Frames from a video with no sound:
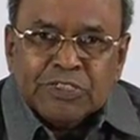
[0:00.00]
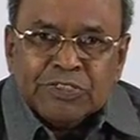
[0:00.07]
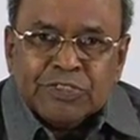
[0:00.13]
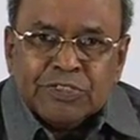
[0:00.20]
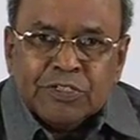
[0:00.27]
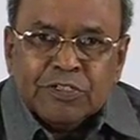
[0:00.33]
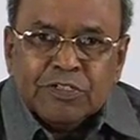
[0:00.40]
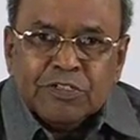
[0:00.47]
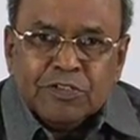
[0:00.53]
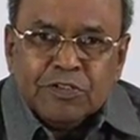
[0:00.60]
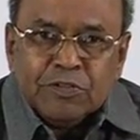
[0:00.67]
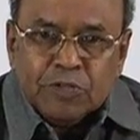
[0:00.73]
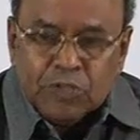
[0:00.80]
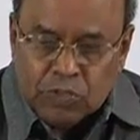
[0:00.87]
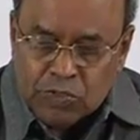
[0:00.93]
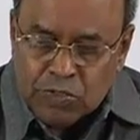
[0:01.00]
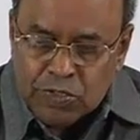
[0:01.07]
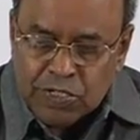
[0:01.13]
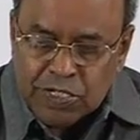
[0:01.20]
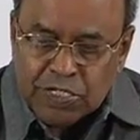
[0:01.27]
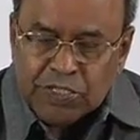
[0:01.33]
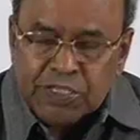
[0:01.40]
So
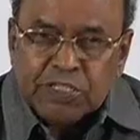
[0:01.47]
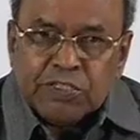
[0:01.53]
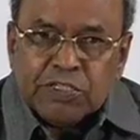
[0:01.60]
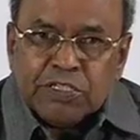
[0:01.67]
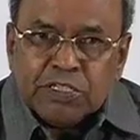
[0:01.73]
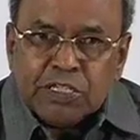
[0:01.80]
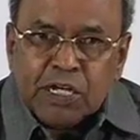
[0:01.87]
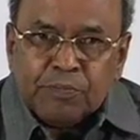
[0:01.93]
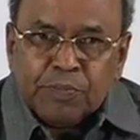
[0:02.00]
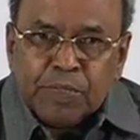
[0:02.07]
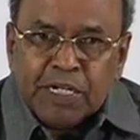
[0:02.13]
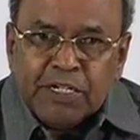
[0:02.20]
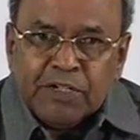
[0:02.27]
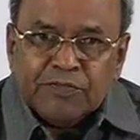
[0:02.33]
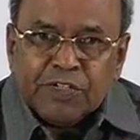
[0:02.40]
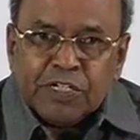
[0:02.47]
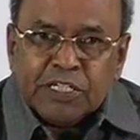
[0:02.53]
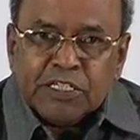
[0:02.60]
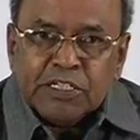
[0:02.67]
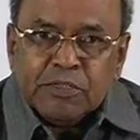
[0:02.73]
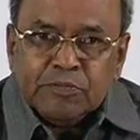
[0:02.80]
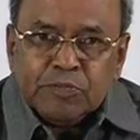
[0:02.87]
this is applied for
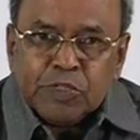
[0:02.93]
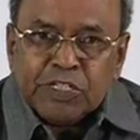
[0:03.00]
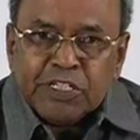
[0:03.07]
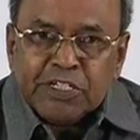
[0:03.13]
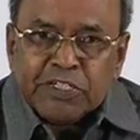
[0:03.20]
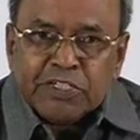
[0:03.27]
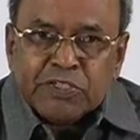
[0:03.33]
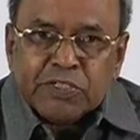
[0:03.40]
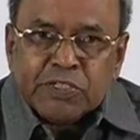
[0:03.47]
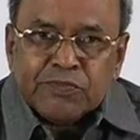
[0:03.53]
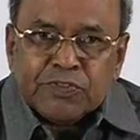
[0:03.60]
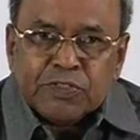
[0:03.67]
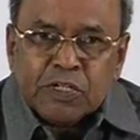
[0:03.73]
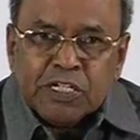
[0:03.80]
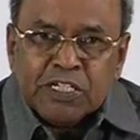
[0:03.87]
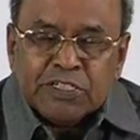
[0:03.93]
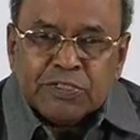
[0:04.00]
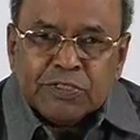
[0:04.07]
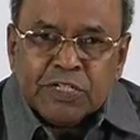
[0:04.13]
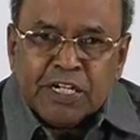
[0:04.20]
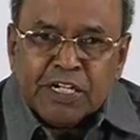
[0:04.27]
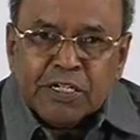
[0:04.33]
the projections of solids,
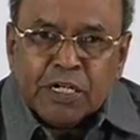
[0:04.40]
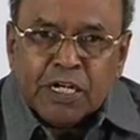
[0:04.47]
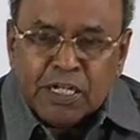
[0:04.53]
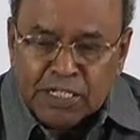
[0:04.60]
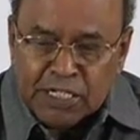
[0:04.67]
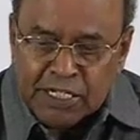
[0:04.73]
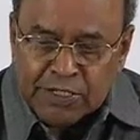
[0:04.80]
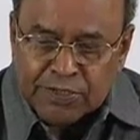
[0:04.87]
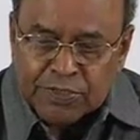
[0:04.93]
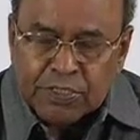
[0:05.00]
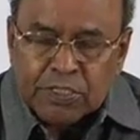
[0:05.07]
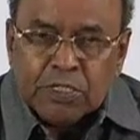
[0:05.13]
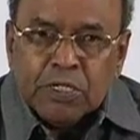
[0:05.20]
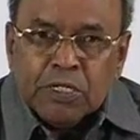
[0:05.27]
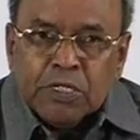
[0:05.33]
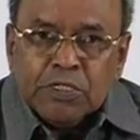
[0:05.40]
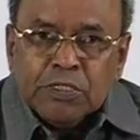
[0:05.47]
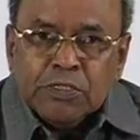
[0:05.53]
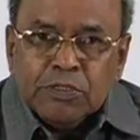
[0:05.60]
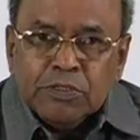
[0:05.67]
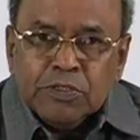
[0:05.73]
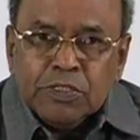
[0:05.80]
and unless
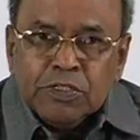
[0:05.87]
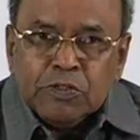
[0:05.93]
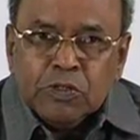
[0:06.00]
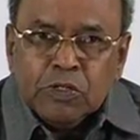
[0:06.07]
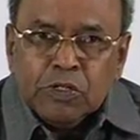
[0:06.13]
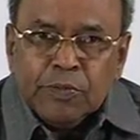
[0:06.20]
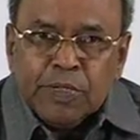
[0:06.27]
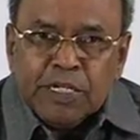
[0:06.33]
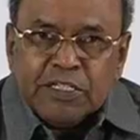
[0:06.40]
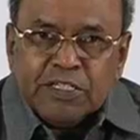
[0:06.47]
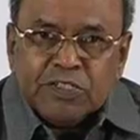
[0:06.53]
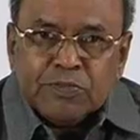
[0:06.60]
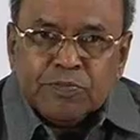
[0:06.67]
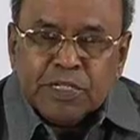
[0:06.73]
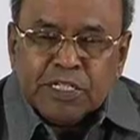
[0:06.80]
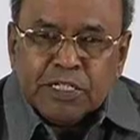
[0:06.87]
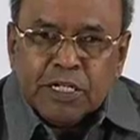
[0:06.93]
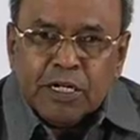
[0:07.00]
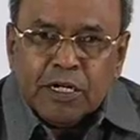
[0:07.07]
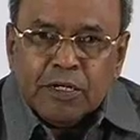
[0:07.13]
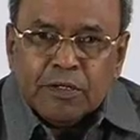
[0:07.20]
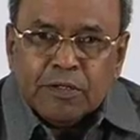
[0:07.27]
you go this
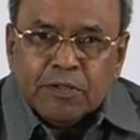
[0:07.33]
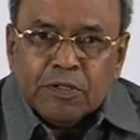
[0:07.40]
method